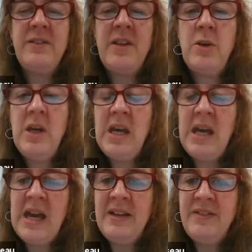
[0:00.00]
So
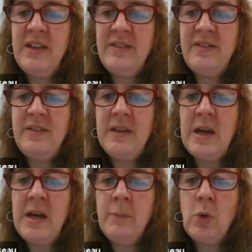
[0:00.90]
as this
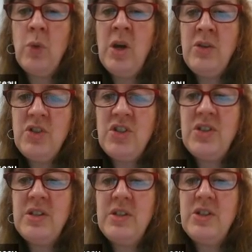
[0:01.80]
quote
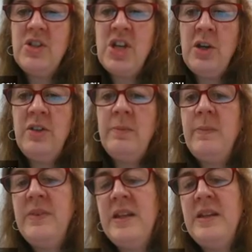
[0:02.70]
shows,
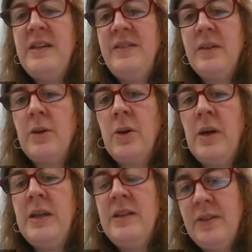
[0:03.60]
in
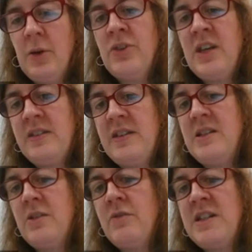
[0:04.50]
this context,
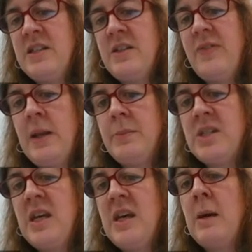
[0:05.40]
they'd already developed
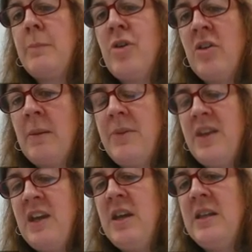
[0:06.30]
a program
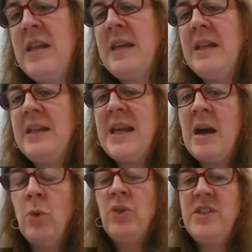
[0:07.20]
theory, and they
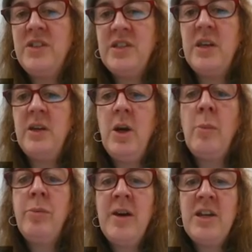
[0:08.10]
now wanted to
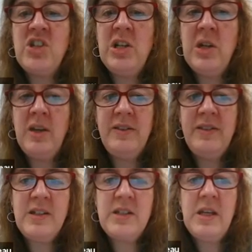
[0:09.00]
operationalize
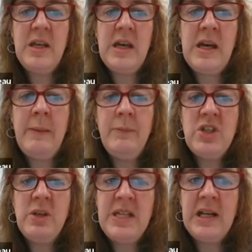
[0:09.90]
it
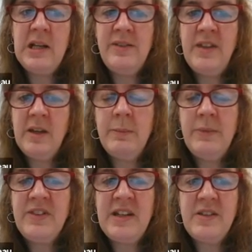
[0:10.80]
to particular
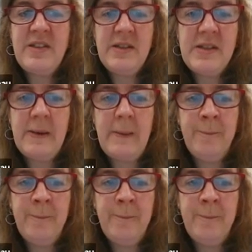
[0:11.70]
circumstances.